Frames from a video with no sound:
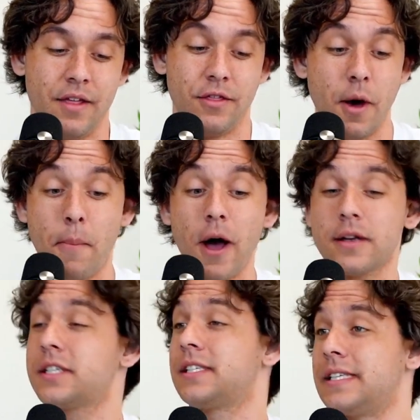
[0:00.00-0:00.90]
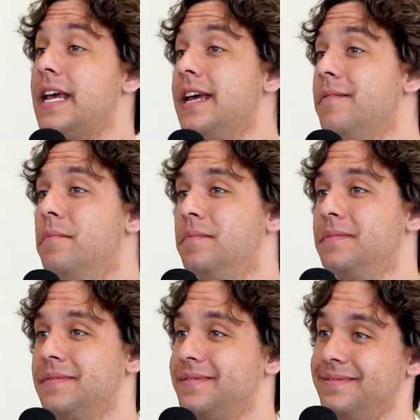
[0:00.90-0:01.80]
the Bucks
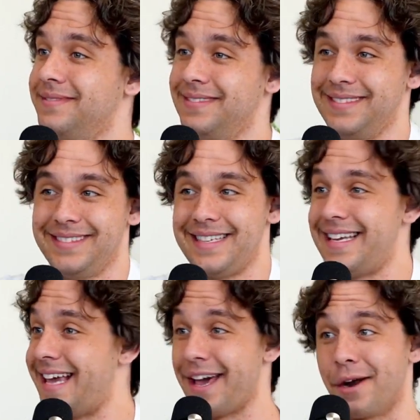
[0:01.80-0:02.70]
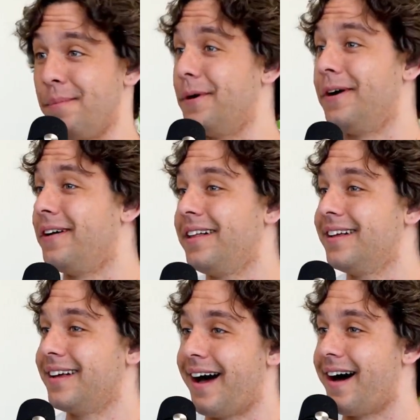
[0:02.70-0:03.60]
seem
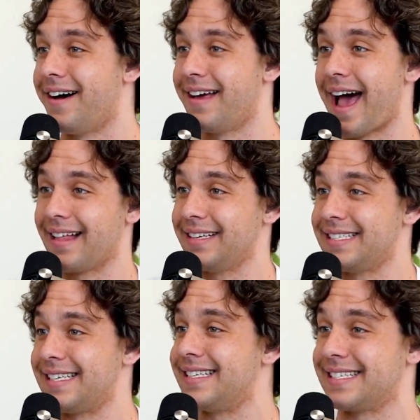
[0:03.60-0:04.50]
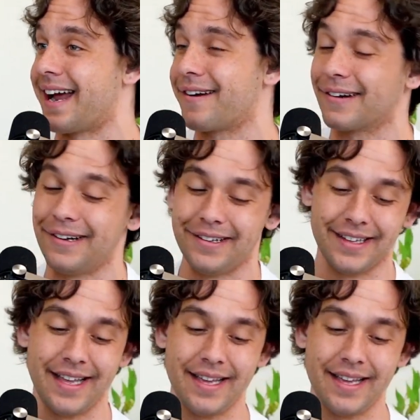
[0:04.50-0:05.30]
gettable, at least in general.